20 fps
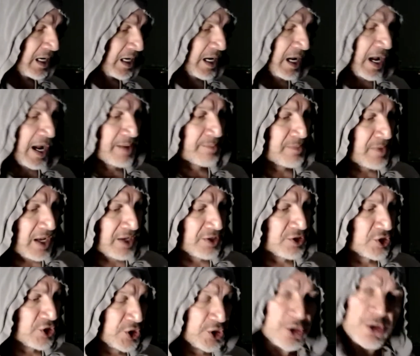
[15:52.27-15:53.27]
I'm
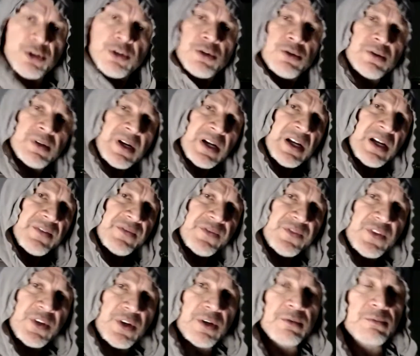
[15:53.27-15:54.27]
not sure if
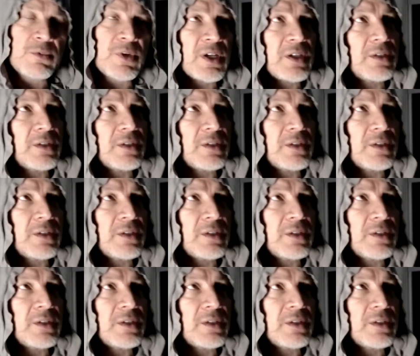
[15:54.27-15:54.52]
they